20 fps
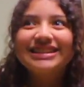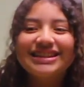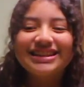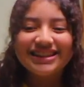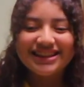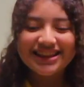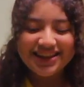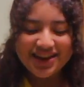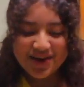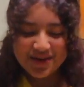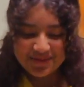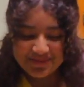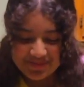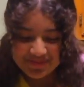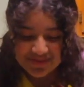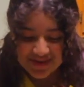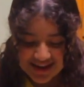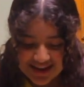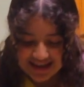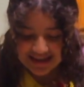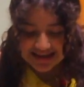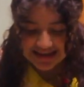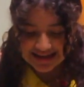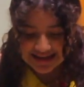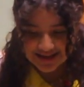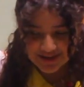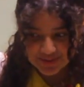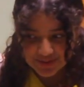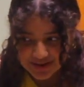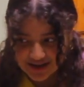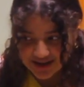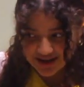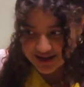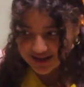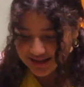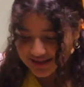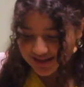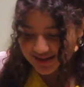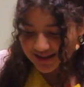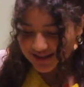Yep.
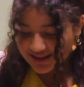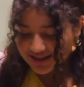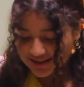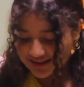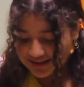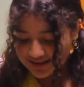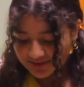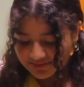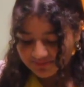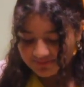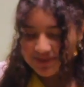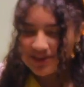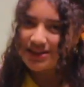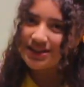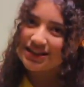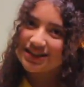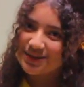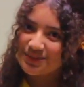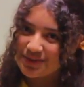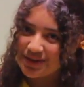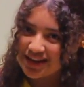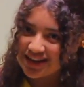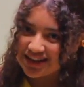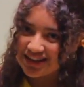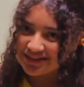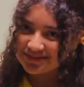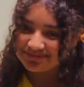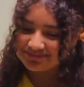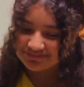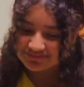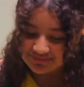Anyways, let's just begin.